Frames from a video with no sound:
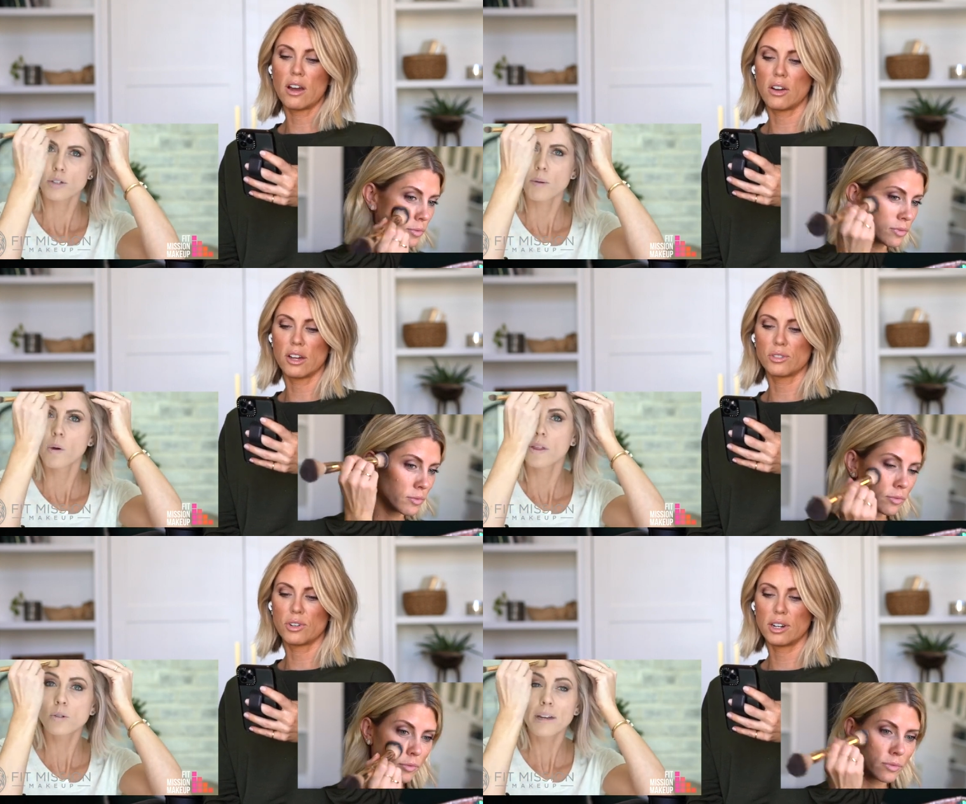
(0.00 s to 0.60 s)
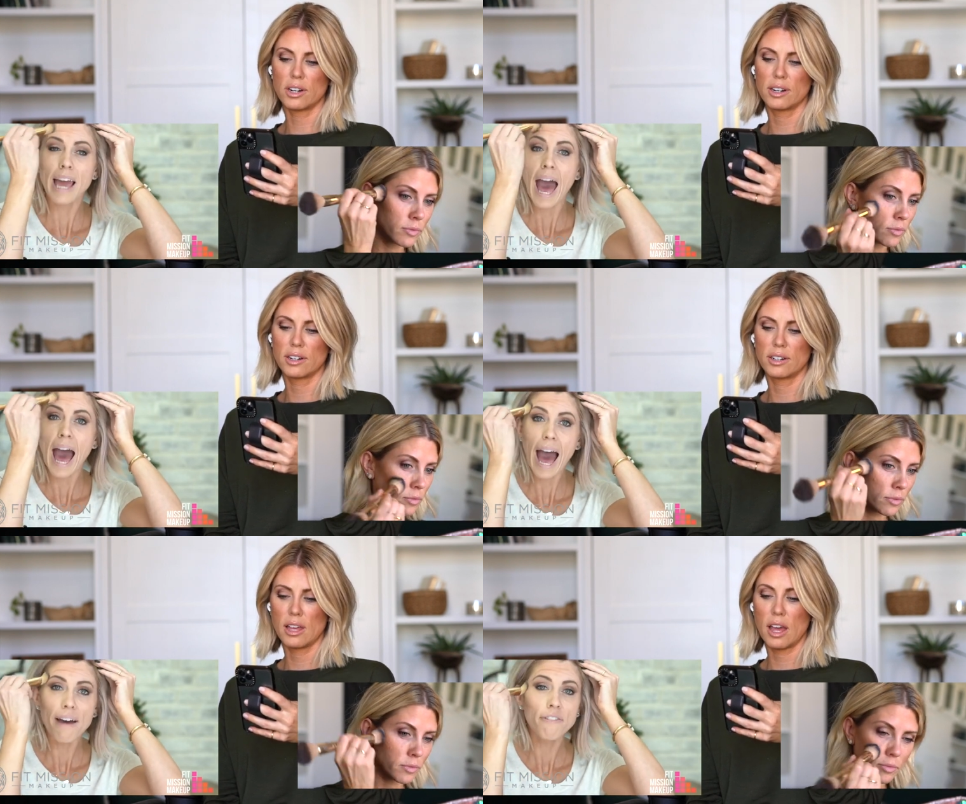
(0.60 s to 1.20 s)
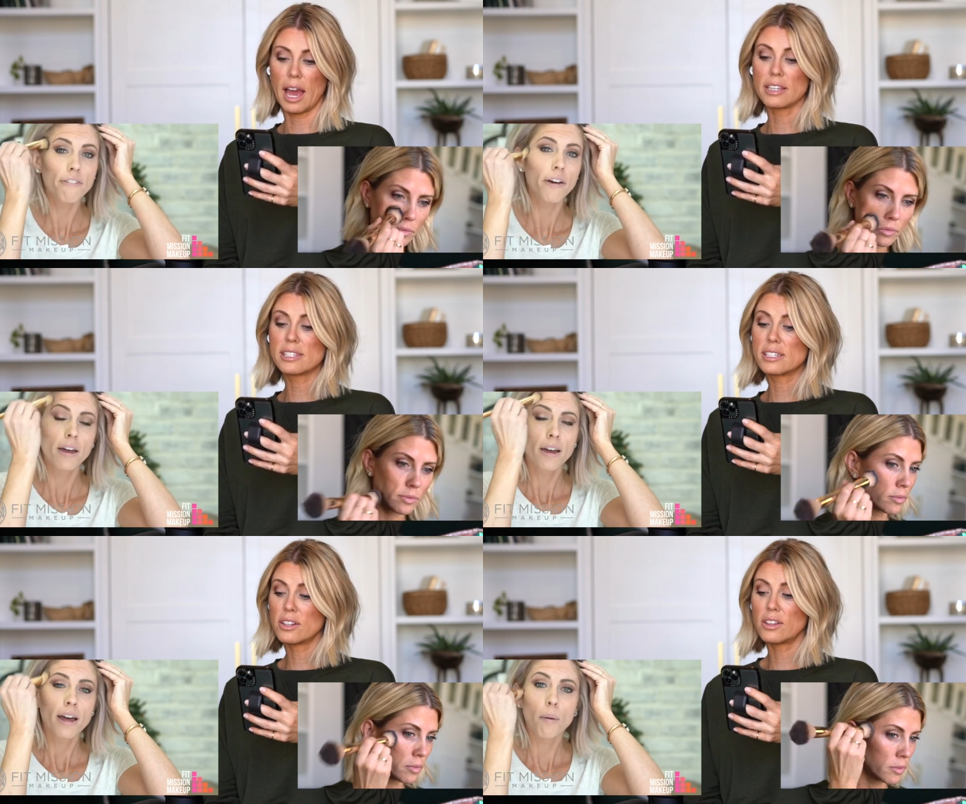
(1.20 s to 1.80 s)
Speaker 1: contour. I
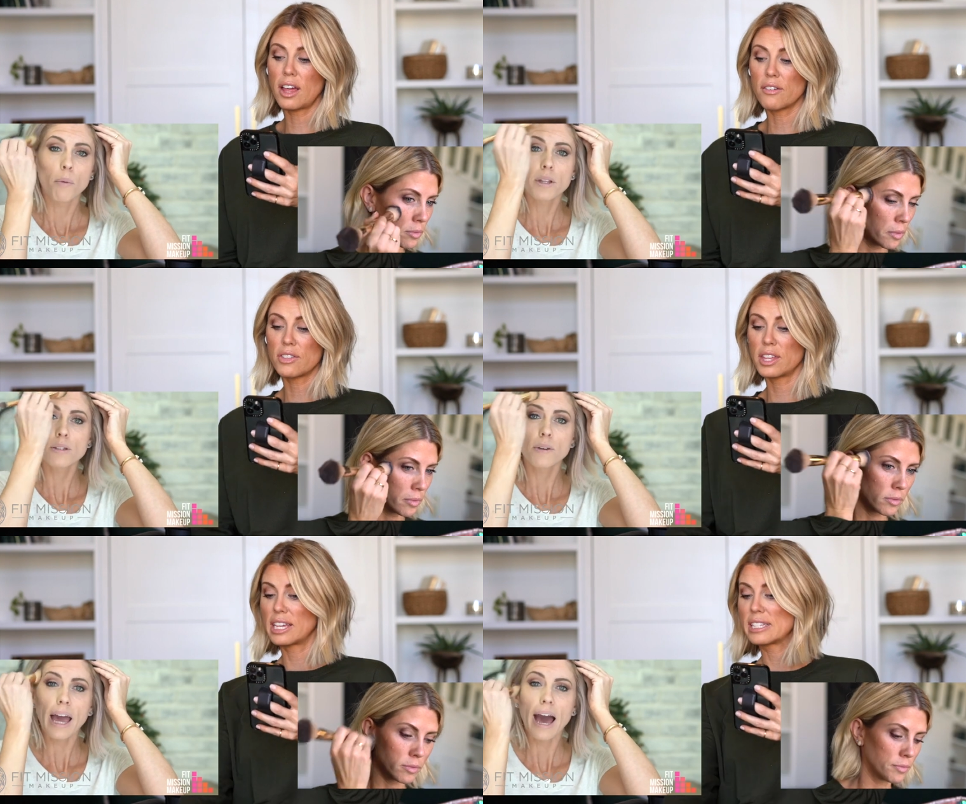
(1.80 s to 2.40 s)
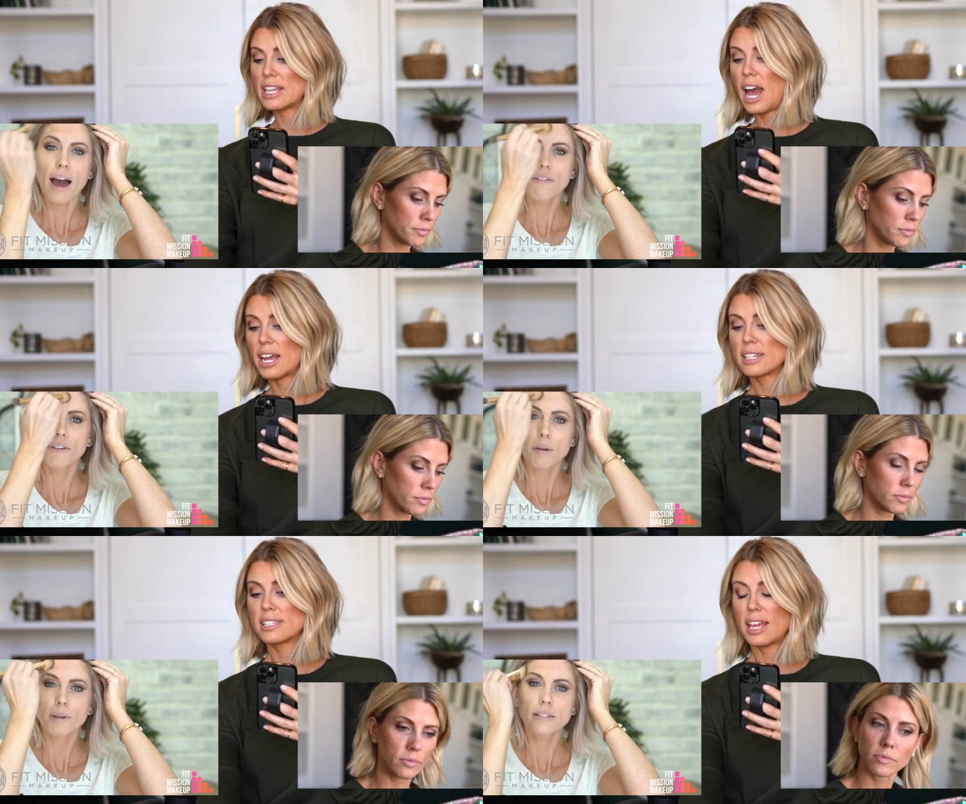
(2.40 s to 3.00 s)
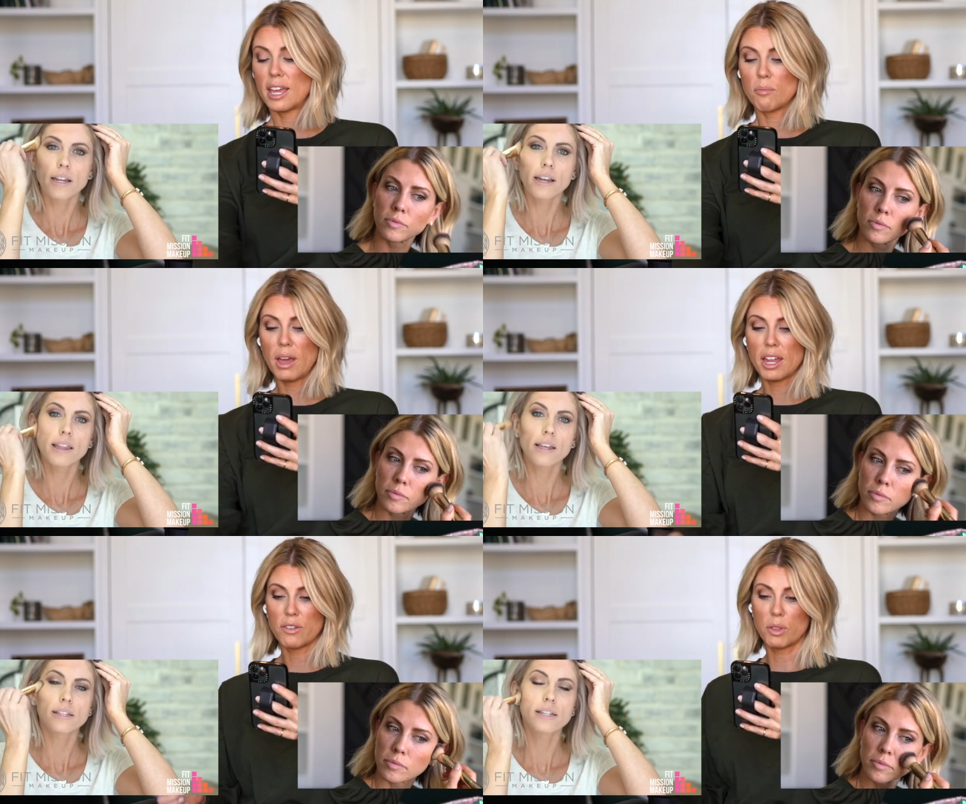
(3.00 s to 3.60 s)
still love the exact same
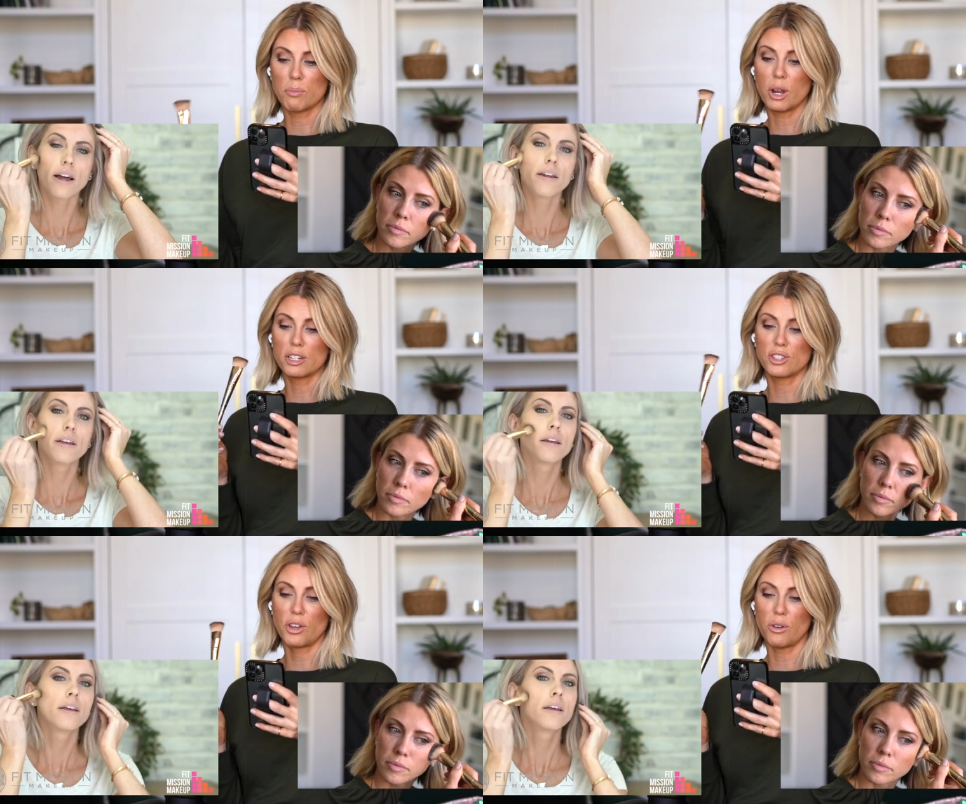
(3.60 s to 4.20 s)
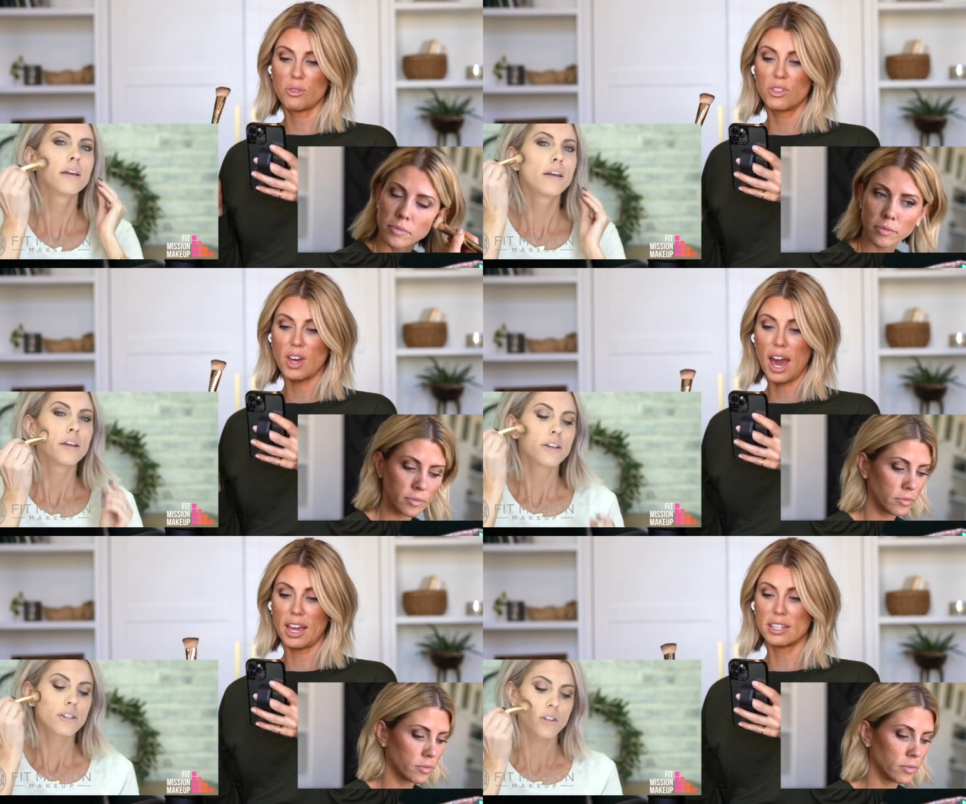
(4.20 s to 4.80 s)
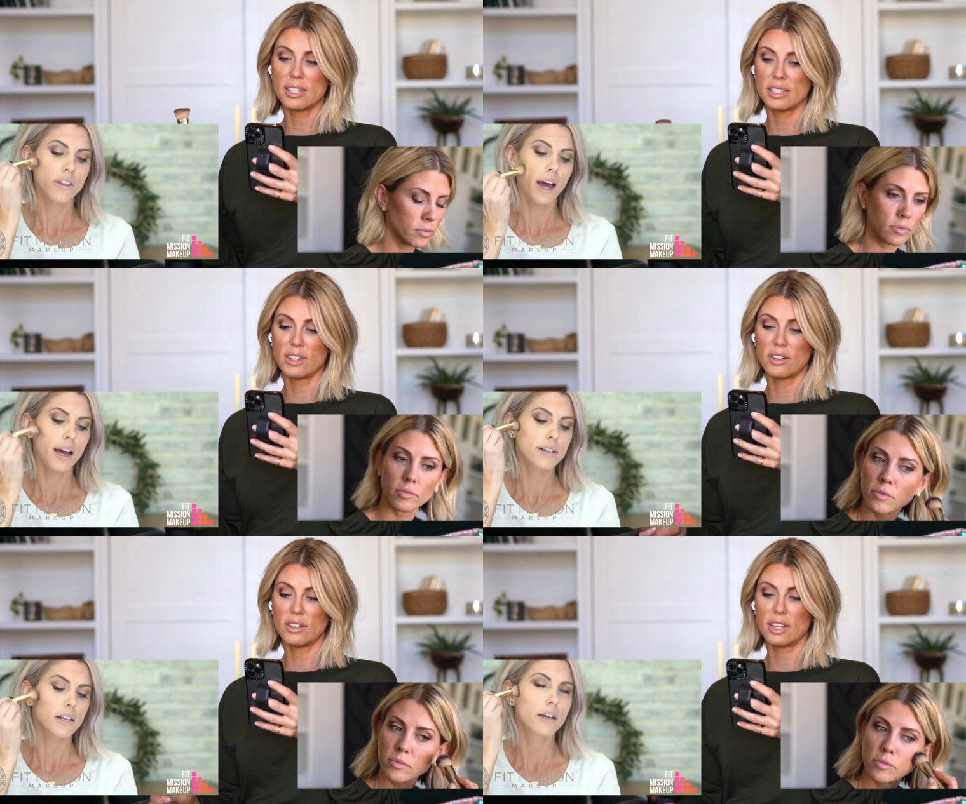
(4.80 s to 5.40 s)
end of the brush though. That is
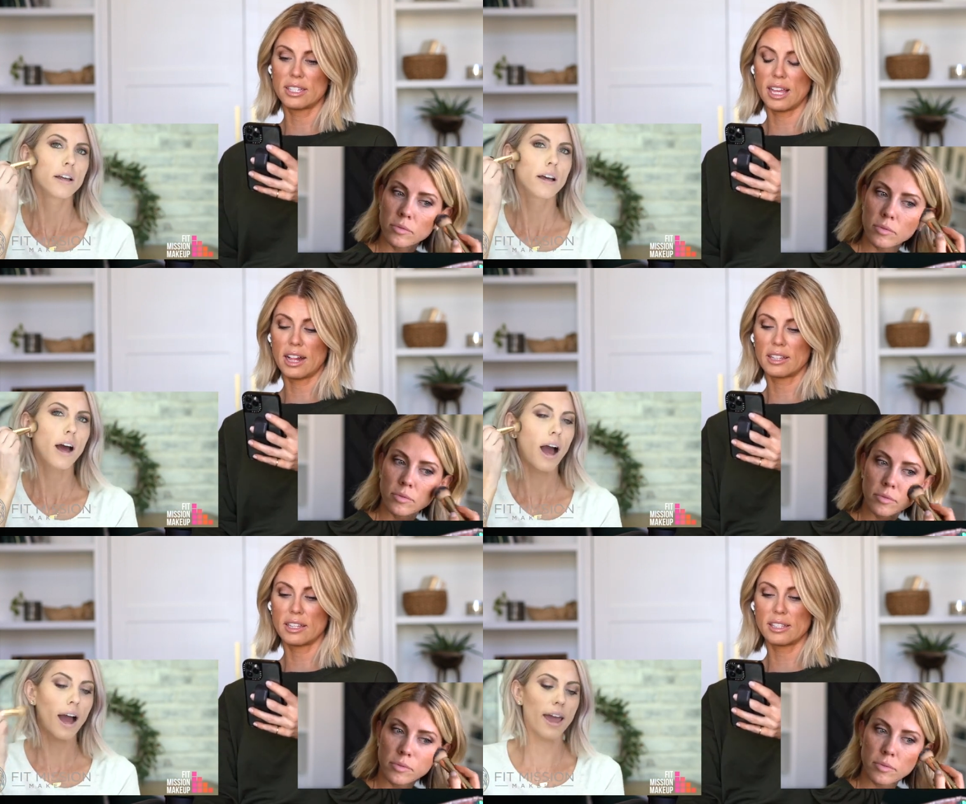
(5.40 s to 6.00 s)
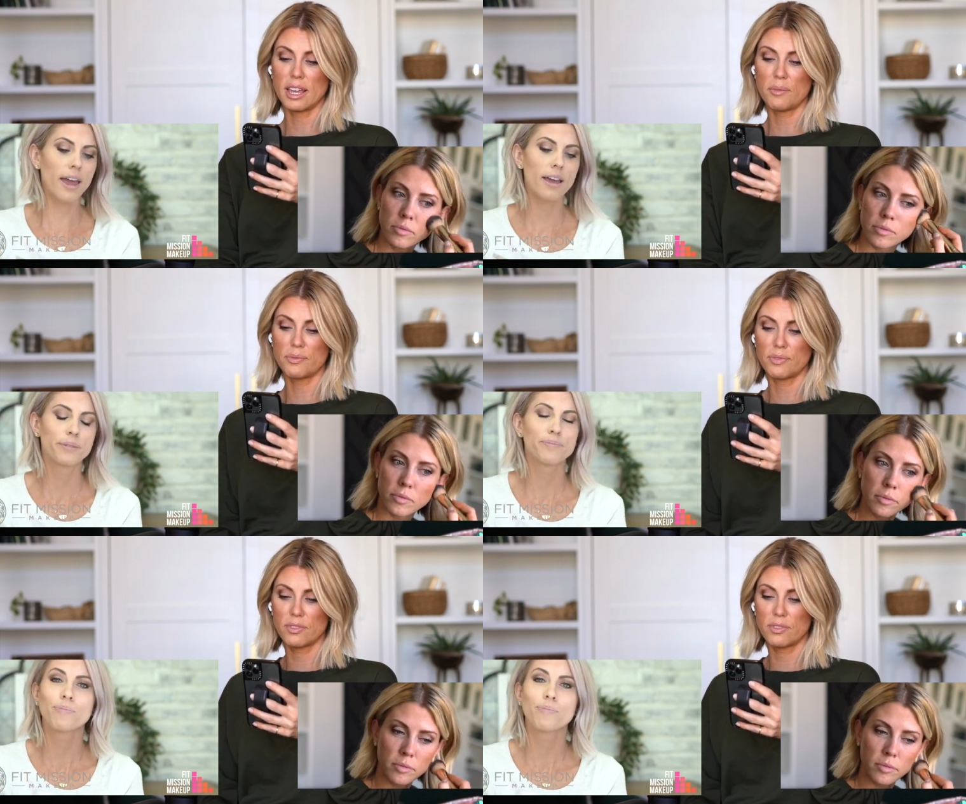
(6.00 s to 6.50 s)
still exactly the same.